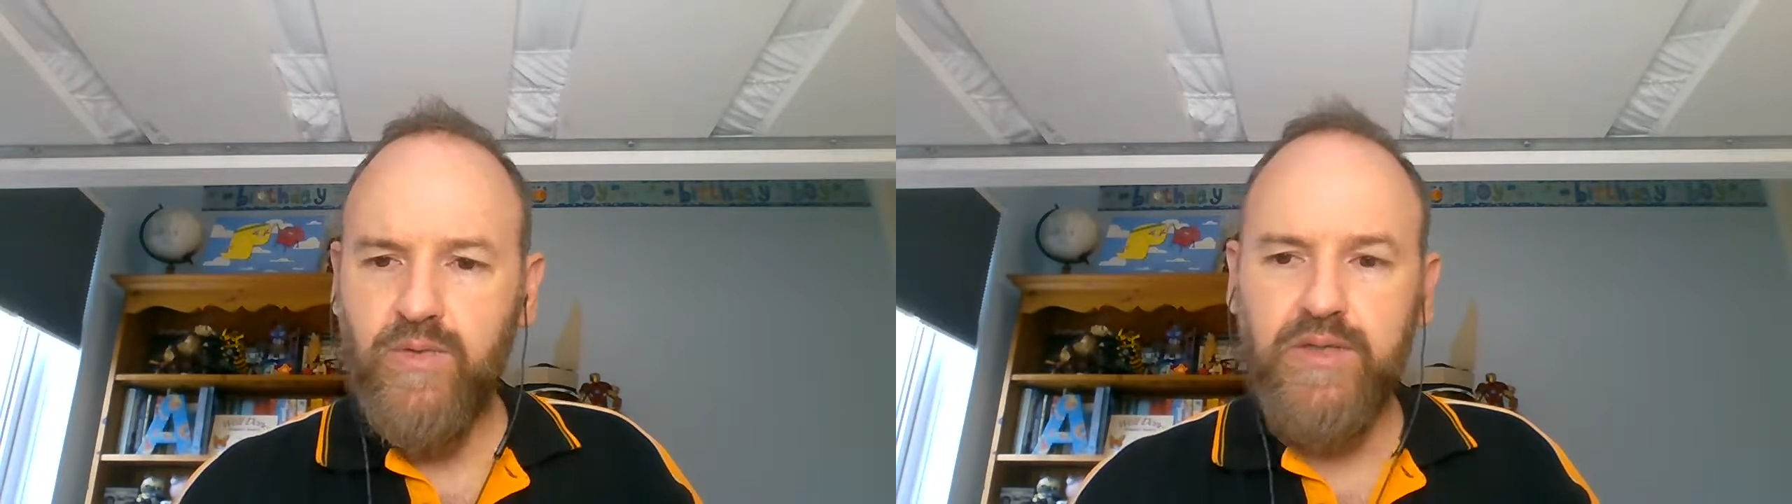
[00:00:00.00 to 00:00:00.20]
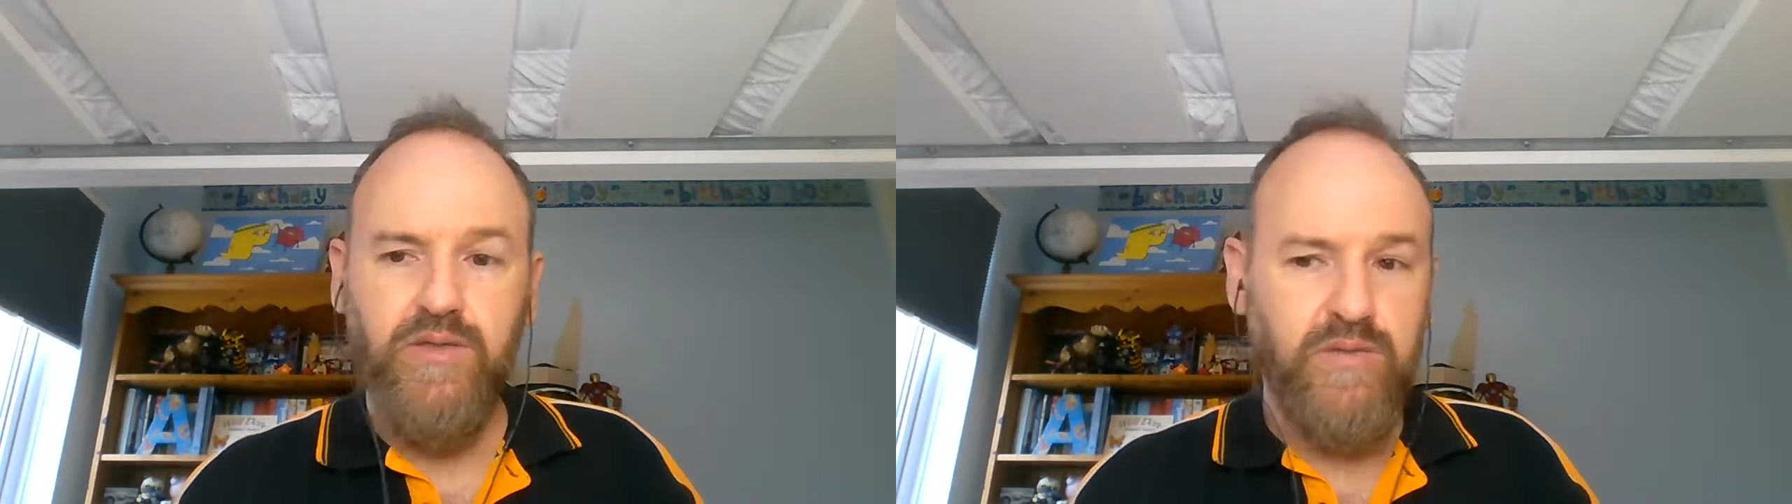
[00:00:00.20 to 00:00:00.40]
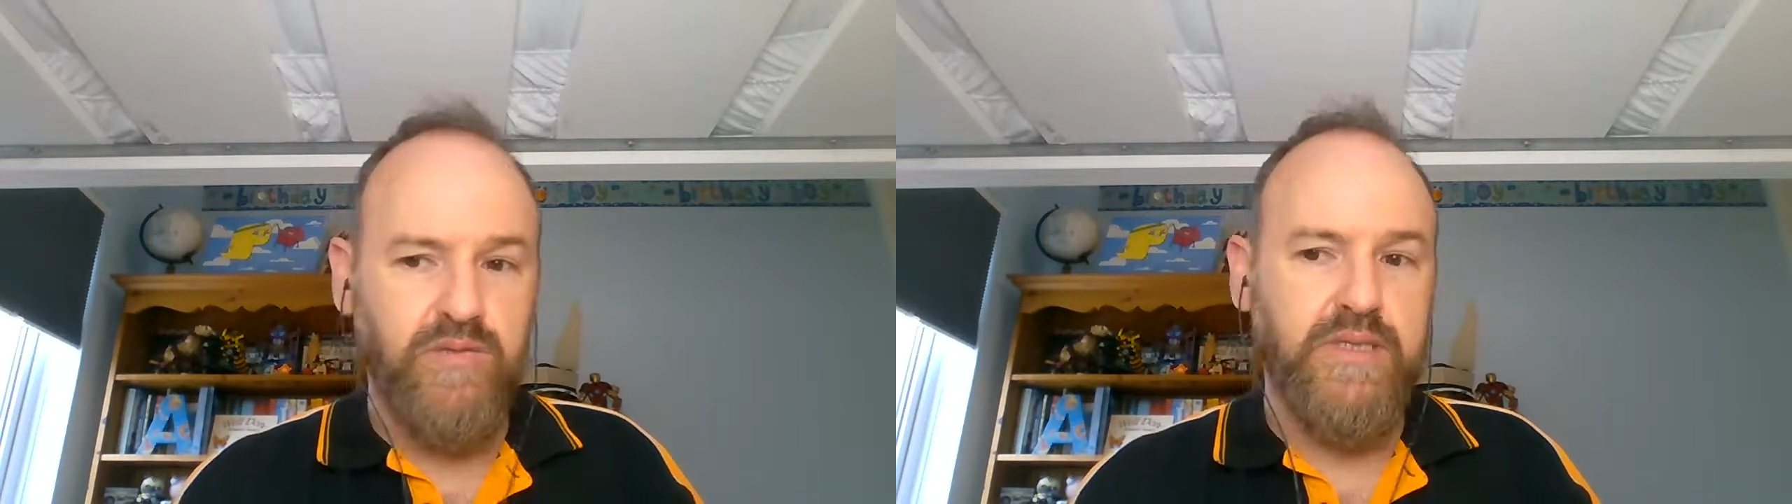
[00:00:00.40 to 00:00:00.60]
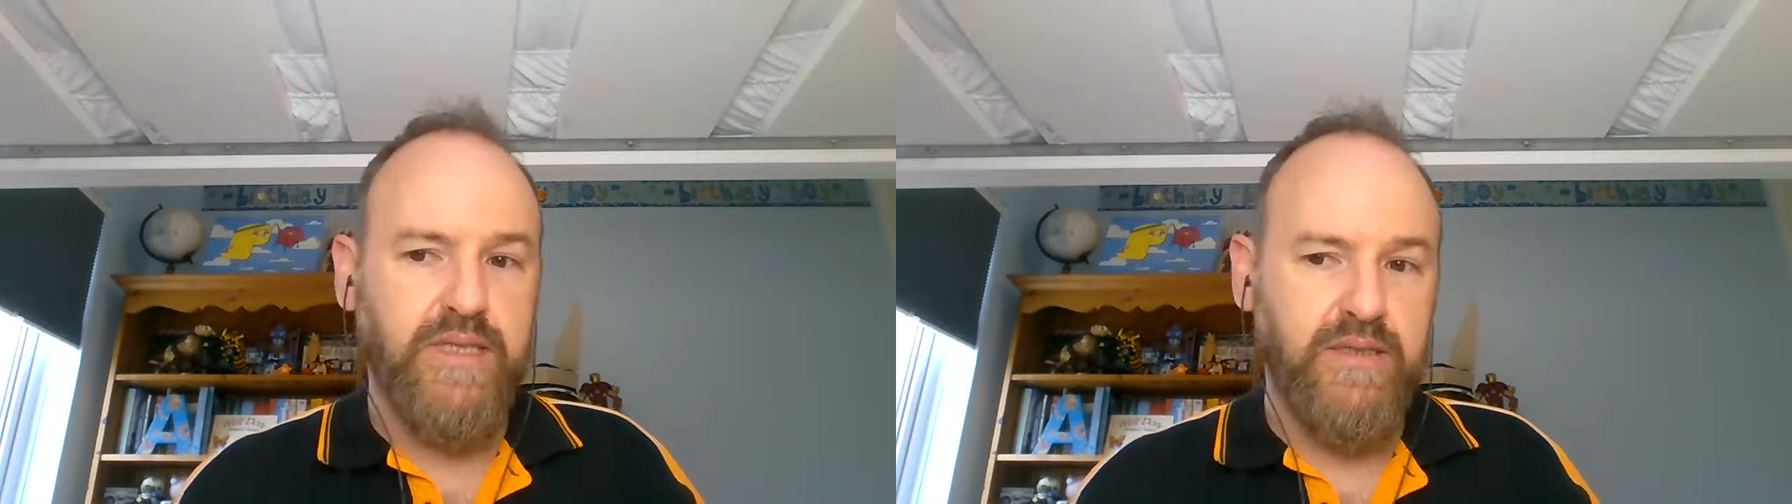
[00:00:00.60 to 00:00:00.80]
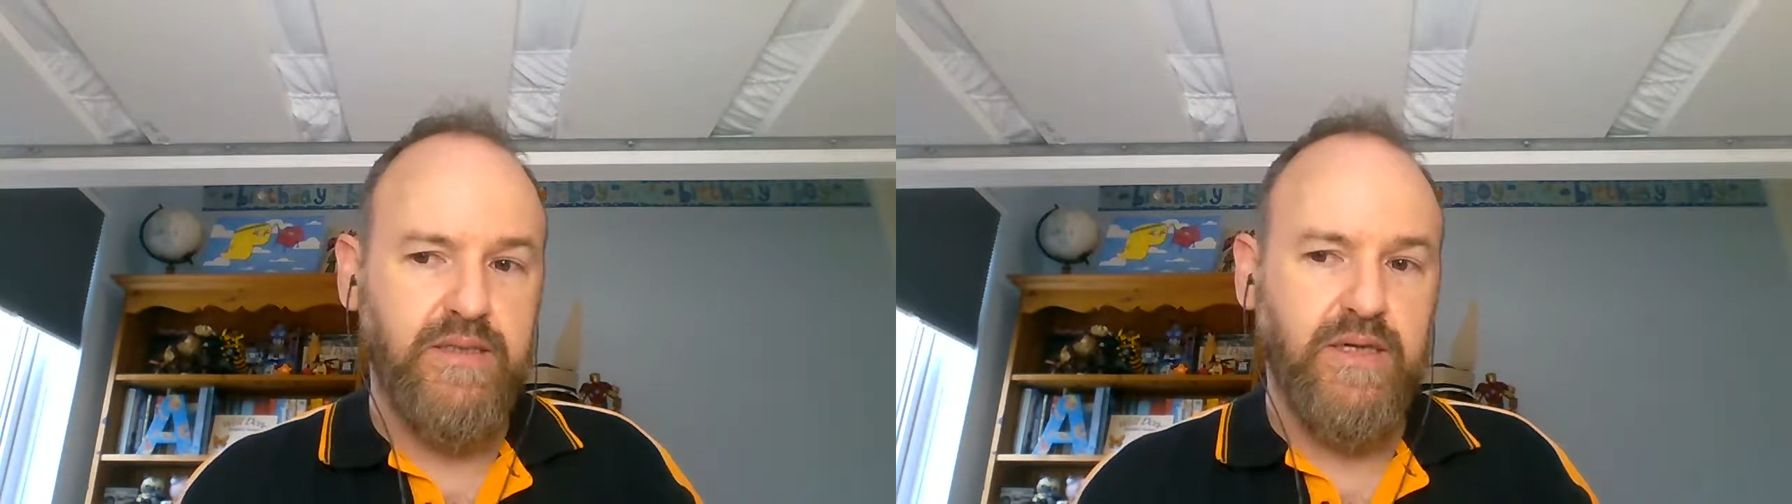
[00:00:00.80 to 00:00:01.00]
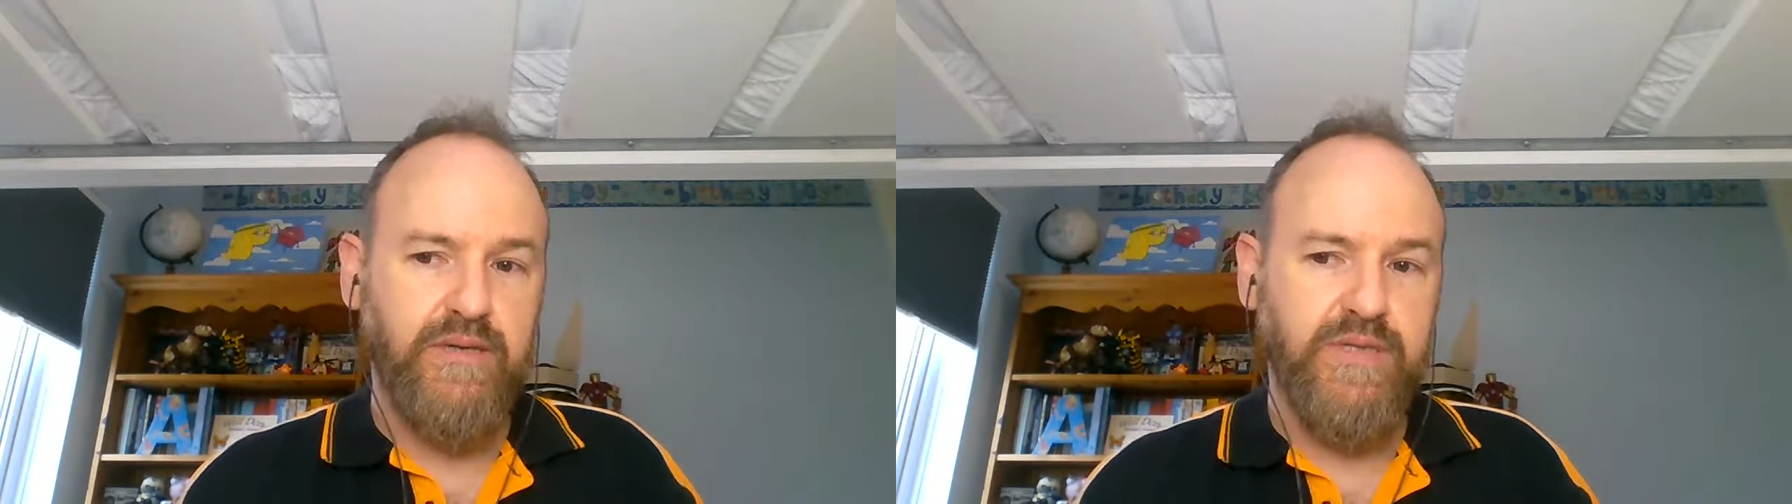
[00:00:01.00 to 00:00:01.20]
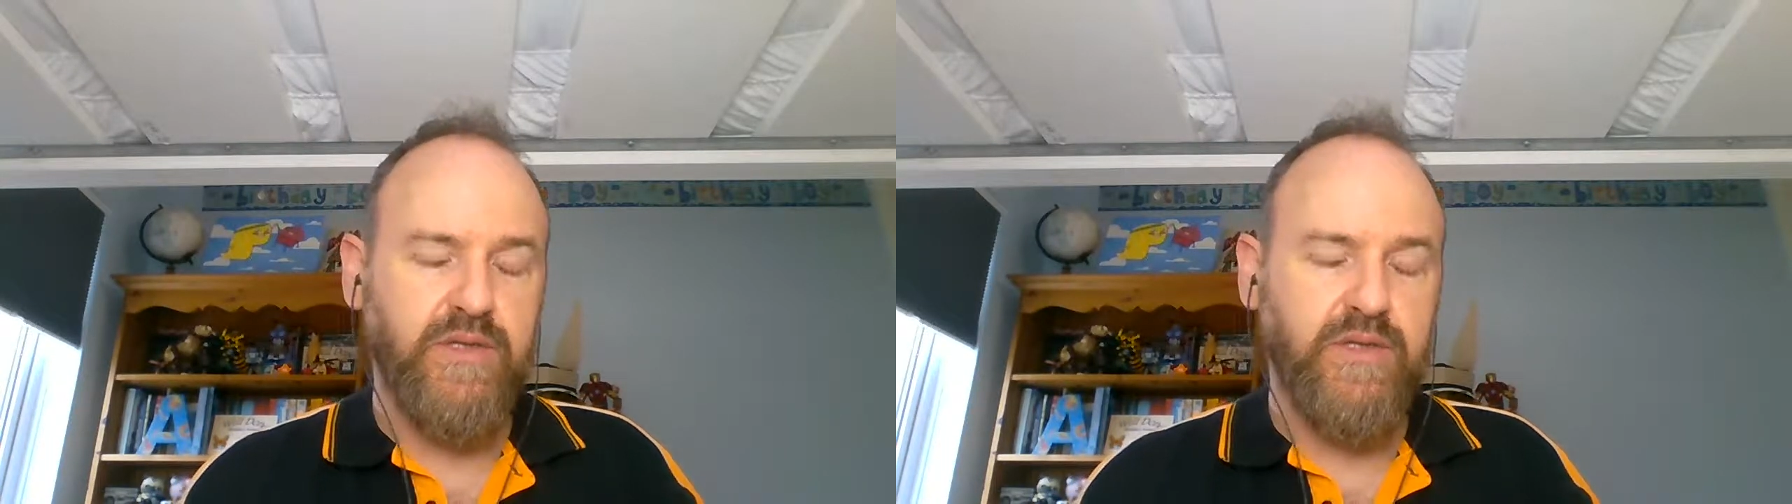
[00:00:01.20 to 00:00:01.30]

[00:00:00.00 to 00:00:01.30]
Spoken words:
We do send hives